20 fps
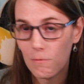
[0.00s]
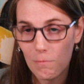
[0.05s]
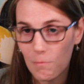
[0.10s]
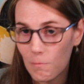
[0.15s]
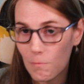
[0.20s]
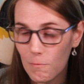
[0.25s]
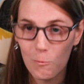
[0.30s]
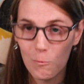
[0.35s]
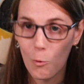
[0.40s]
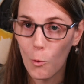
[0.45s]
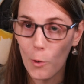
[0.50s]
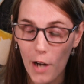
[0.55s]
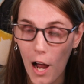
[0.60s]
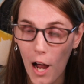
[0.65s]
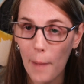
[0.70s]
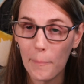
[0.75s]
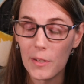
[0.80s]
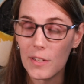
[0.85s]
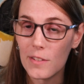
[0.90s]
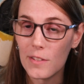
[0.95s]
4
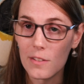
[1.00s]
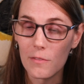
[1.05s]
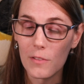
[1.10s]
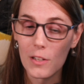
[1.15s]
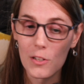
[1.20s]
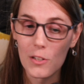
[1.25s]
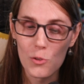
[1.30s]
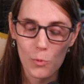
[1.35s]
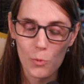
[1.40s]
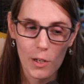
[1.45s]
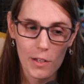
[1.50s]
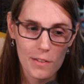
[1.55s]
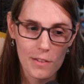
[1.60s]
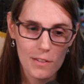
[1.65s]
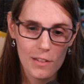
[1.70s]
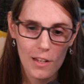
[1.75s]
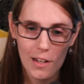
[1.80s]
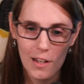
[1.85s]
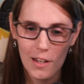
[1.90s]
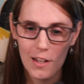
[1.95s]
copies of each one.
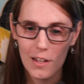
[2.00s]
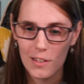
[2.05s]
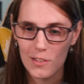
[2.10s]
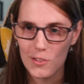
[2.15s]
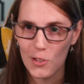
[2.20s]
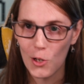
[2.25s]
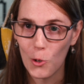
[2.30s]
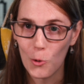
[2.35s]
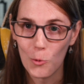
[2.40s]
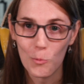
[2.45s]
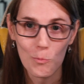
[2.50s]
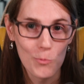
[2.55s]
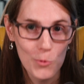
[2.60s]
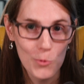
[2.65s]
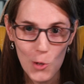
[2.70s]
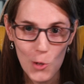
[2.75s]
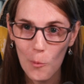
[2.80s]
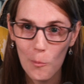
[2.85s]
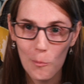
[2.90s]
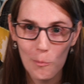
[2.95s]
So don't
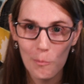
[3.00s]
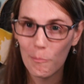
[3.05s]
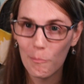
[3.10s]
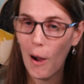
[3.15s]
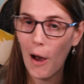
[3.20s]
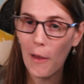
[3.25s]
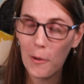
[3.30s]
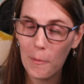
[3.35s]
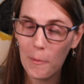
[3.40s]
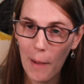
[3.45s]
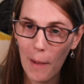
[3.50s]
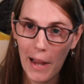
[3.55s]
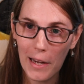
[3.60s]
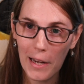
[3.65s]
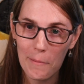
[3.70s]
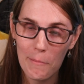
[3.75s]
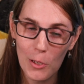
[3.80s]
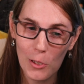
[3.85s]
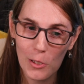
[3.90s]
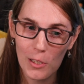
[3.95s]
bother buying a
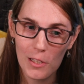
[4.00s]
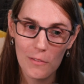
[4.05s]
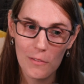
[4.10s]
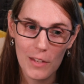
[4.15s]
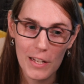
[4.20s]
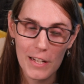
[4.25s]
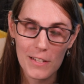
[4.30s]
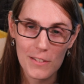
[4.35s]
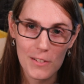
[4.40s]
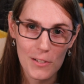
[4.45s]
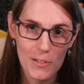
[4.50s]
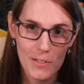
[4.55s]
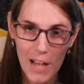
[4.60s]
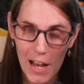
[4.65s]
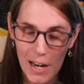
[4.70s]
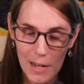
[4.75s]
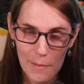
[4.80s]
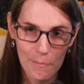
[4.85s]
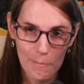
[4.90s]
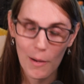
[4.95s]
million of these. There's not a
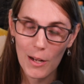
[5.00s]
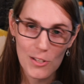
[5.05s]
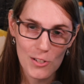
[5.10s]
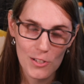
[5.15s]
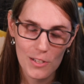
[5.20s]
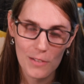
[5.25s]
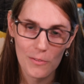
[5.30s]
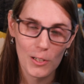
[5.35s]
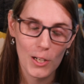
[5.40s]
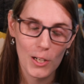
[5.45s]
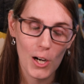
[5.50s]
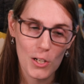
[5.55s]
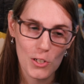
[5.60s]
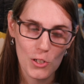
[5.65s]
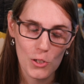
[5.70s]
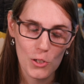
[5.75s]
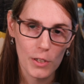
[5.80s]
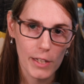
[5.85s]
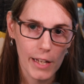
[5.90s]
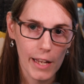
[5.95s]
bunch of different cards you can
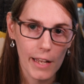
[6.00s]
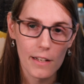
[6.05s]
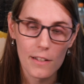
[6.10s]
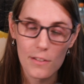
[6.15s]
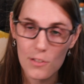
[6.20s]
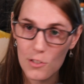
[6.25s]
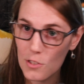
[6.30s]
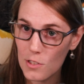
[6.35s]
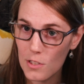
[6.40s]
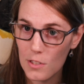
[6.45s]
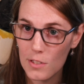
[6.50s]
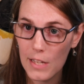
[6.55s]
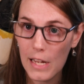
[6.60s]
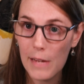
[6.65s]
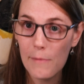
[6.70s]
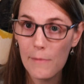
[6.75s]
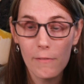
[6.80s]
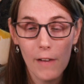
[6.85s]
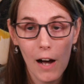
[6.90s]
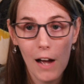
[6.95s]
get. It's just the same
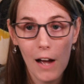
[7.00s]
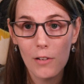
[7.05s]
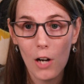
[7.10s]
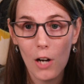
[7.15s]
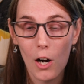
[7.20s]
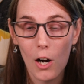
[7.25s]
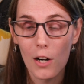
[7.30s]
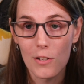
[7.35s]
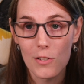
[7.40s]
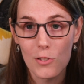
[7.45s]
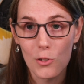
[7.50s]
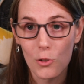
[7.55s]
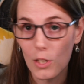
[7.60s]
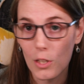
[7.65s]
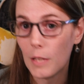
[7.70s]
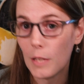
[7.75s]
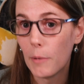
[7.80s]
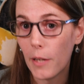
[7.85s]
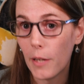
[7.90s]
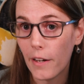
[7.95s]
5 cards you'll keep
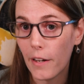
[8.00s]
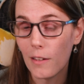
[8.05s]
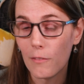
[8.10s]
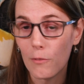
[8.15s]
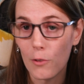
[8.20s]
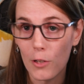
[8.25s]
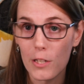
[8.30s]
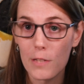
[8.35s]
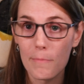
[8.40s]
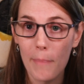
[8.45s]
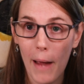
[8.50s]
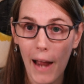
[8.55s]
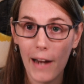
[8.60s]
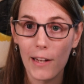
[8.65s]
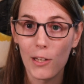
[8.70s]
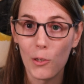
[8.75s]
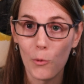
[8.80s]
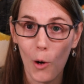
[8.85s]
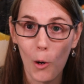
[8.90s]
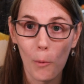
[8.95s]
getting for each pack you
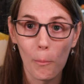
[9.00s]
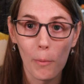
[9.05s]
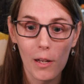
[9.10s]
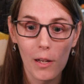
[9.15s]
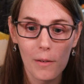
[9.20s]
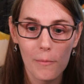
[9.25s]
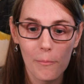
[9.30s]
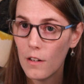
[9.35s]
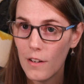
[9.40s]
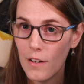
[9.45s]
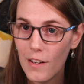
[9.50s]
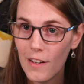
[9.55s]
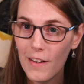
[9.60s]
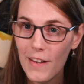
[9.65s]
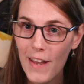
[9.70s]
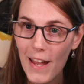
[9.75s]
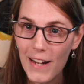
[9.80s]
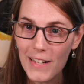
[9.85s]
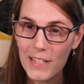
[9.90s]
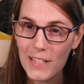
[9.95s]
open. Next
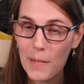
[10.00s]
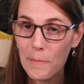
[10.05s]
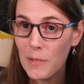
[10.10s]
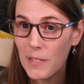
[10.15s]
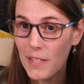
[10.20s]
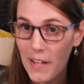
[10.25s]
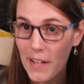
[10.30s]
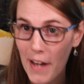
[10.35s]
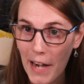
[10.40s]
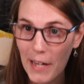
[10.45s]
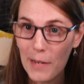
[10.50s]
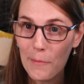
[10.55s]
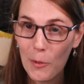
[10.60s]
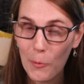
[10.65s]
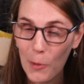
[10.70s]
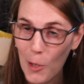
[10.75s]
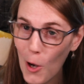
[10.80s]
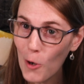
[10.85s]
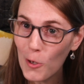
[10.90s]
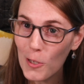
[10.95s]
up is an item that we
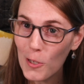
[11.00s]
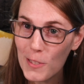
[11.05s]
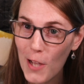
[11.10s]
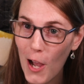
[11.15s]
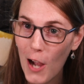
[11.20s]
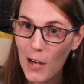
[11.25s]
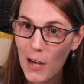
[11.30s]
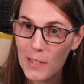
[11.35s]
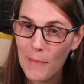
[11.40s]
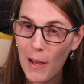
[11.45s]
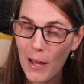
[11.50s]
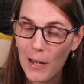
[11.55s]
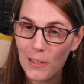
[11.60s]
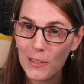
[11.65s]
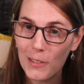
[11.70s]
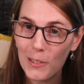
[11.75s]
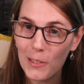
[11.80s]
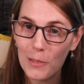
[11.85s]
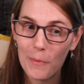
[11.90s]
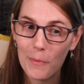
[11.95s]
already talked about a little
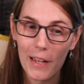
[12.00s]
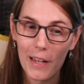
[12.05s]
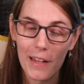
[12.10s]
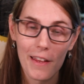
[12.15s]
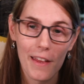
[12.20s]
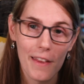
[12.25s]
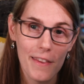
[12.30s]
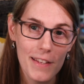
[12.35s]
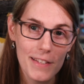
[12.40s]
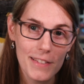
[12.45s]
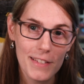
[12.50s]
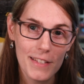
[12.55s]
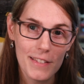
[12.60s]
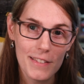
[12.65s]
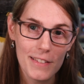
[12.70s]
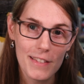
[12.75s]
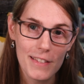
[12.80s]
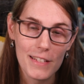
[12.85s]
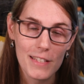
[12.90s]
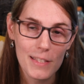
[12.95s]
bit, and this is the
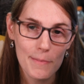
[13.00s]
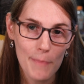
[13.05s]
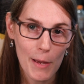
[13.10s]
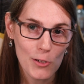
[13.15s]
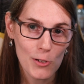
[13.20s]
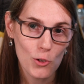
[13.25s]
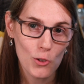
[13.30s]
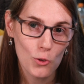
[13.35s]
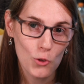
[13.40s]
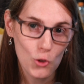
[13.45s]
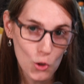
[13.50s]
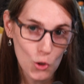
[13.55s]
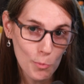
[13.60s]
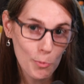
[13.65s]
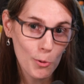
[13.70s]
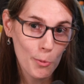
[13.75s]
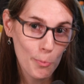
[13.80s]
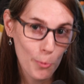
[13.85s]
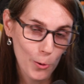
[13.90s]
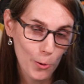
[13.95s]
special super
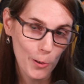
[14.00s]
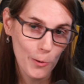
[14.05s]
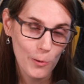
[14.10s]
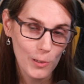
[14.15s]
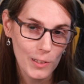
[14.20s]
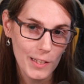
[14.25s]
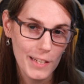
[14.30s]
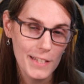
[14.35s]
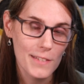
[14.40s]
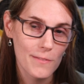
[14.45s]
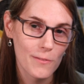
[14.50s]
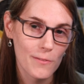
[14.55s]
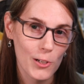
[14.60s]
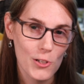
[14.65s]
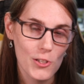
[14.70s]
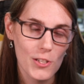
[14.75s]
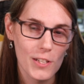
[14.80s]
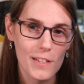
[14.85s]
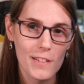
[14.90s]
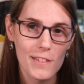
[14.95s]
pre-release
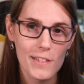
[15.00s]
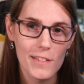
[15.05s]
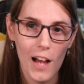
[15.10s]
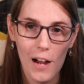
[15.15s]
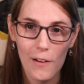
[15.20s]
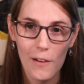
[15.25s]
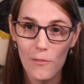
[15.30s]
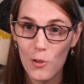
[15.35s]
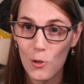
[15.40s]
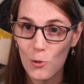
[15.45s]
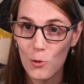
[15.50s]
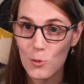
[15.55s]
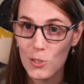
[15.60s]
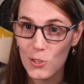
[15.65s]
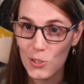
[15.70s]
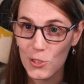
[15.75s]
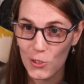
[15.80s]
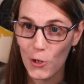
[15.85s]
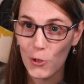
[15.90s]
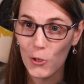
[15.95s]
versions of those
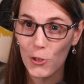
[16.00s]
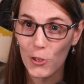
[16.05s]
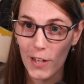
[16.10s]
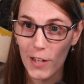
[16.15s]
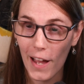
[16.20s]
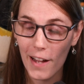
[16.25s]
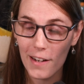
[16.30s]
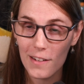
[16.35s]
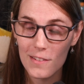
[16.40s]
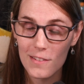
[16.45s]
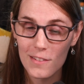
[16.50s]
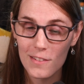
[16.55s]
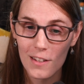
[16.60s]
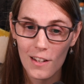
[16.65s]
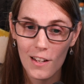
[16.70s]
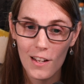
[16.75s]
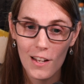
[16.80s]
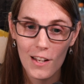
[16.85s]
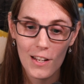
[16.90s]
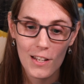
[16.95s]
starter decks.
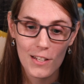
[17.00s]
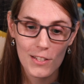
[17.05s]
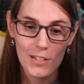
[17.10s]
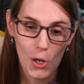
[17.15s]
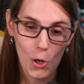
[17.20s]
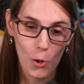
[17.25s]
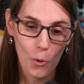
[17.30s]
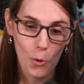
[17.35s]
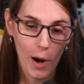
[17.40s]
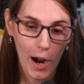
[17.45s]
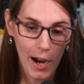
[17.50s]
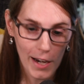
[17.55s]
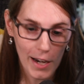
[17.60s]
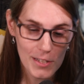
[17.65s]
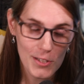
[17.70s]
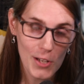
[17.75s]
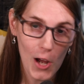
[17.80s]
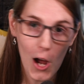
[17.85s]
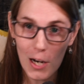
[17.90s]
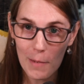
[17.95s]
So I did
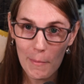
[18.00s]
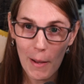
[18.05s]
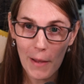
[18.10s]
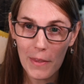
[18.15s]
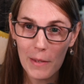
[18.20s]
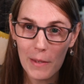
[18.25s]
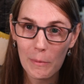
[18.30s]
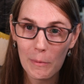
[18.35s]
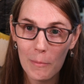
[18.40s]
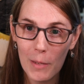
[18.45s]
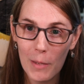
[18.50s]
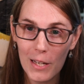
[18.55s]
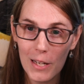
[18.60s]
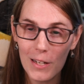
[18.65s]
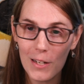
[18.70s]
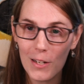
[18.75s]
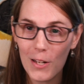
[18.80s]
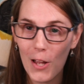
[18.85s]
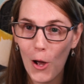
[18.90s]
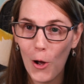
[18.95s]
talk about them a minute
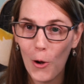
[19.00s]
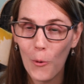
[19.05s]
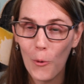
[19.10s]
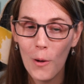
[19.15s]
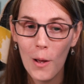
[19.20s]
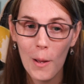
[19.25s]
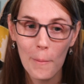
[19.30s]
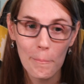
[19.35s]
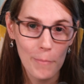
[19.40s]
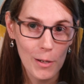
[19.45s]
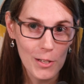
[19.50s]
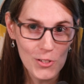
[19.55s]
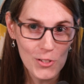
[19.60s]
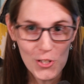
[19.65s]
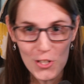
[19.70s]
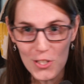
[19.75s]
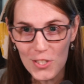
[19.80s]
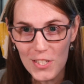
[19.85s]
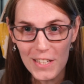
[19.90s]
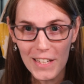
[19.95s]
ago, but just
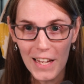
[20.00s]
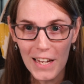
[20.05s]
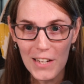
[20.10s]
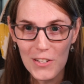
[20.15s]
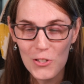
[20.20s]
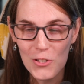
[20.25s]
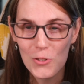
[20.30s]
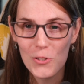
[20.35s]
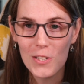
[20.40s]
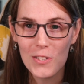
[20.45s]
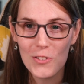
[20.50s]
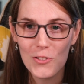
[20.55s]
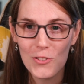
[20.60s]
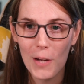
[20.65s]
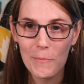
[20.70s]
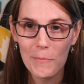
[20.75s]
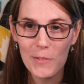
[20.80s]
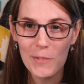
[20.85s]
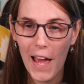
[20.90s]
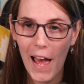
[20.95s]
in case you just jumped
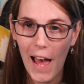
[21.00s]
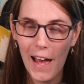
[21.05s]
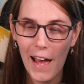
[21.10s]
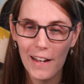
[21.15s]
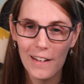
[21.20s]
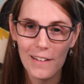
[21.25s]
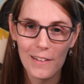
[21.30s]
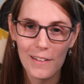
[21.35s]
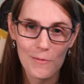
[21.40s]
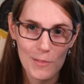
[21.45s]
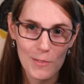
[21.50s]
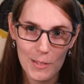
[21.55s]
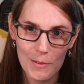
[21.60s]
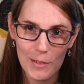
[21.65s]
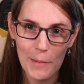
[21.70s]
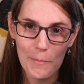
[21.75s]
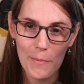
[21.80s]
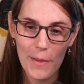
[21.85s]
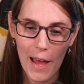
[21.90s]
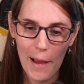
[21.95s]
ahead and skipped
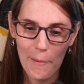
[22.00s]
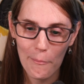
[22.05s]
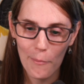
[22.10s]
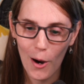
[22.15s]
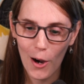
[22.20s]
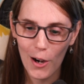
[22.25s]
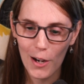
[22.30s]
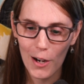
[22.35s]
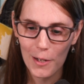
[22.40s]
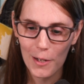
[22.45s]
that part,